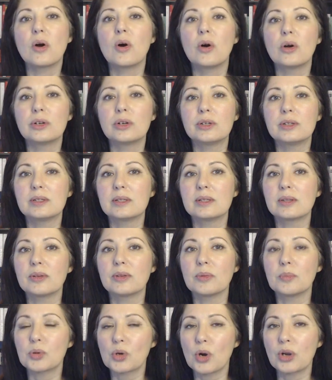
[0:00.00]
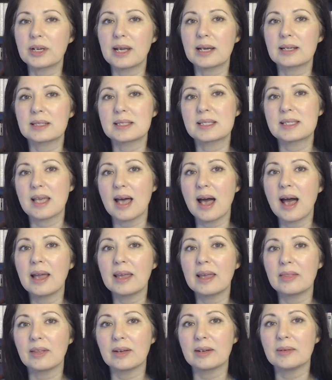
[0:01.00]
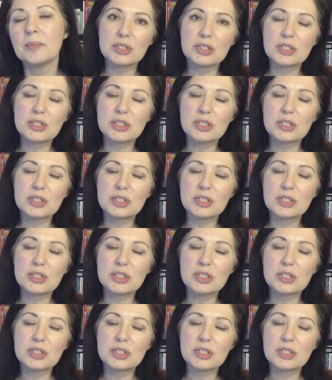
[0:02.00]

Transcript: on the products either.